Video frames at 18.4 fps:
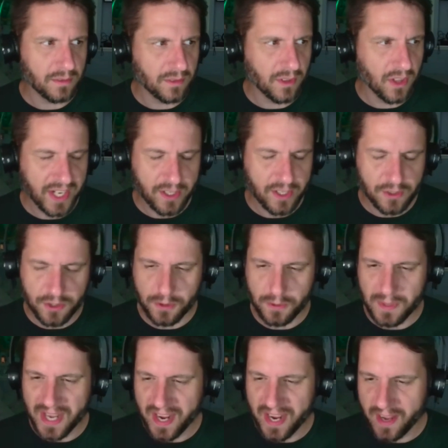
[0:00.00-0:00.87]
like
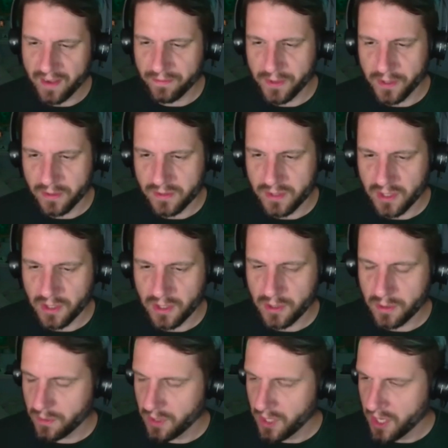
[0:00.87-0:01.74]
2.5 years
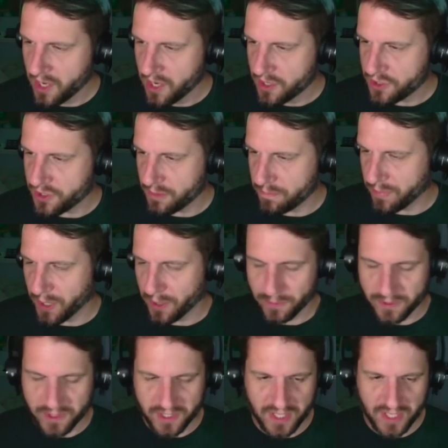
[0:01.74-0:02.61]
ago, she
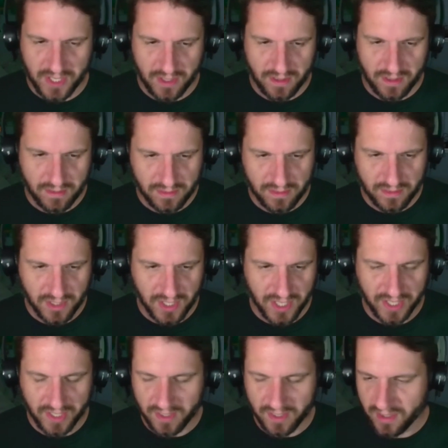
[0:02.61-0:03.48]
posted
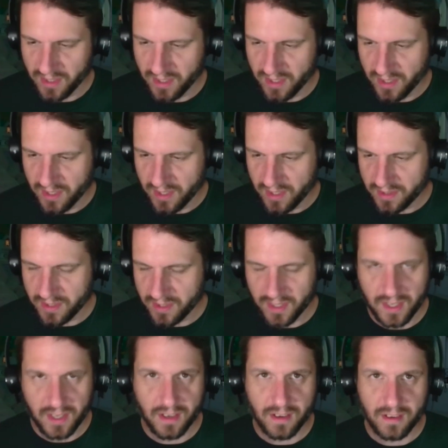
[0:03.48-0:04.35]
like
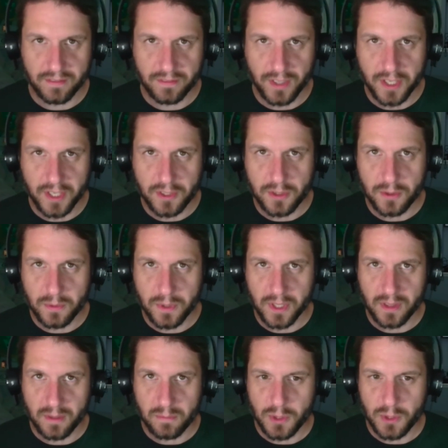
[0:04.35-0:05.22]
thinking of like
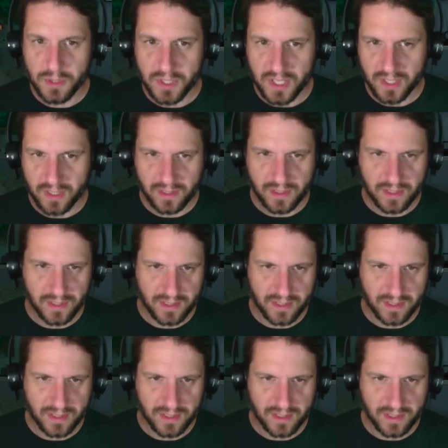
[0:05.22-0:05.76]
doing the music